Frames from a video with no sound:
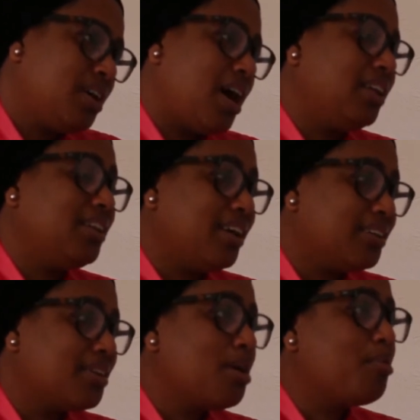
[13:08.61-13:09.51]
And
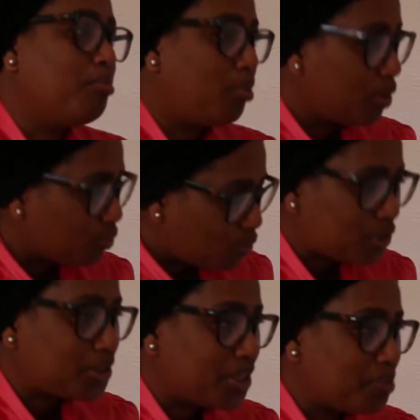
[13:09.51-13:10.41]
then
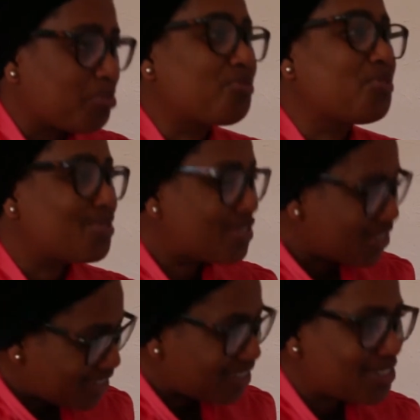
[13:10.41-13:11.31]
brainwash them. If you
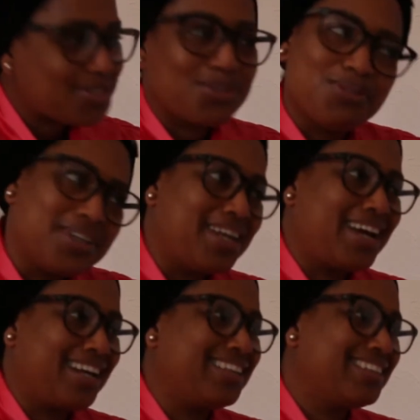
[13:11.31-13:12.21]
say it, you will die.